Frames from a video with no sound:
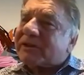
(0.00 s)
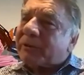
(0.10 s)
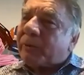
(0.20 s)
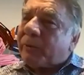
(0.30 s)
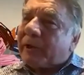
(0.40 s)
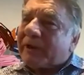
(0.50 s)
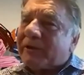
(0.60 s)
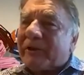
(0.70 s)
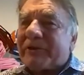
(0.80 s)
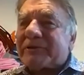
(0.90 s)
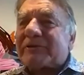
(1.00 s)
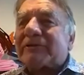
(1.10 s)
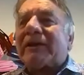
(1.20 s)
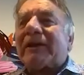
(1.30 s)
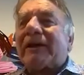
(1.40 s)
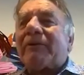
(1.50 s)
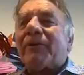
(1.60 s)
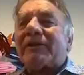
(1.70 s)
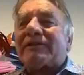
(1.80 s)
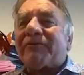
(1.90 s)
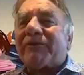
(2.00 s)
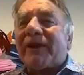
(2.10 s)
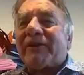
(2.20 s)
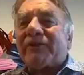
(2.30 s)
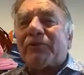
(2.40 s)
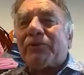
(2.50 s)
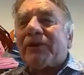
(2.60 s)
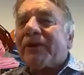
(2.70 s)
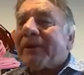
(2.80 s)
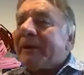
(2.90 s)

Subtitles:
so we'll get to those once I've done the talk.